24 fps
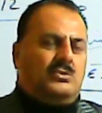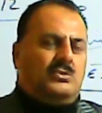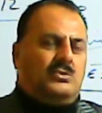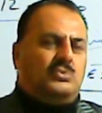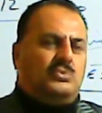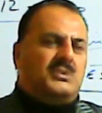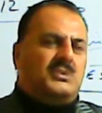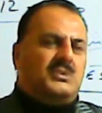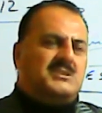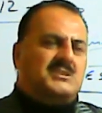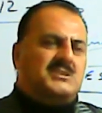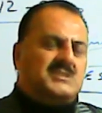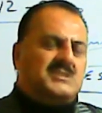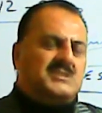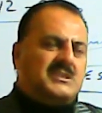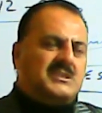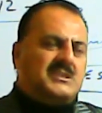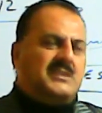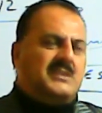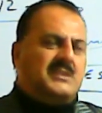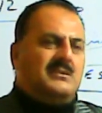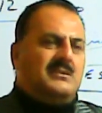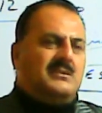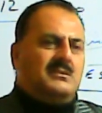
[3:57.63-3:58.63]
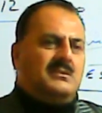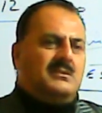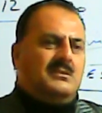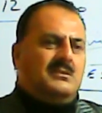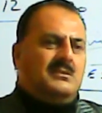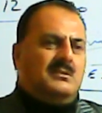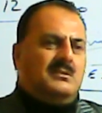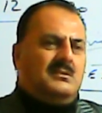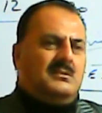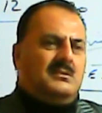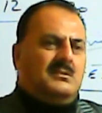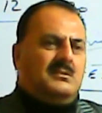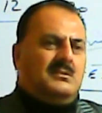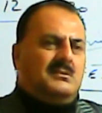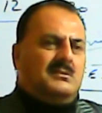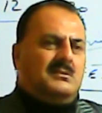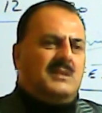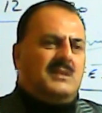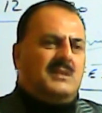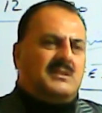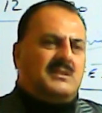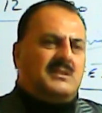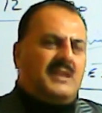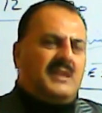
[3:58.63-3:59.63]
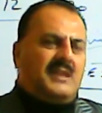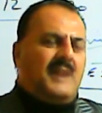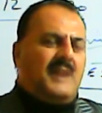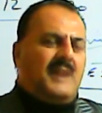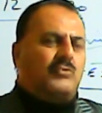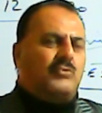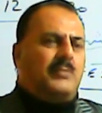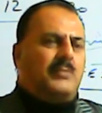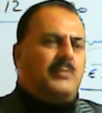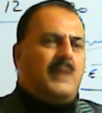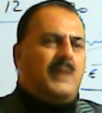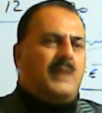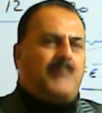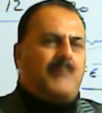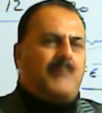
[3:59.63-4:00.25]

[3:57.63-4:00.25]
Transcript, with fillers: to their children that they have to make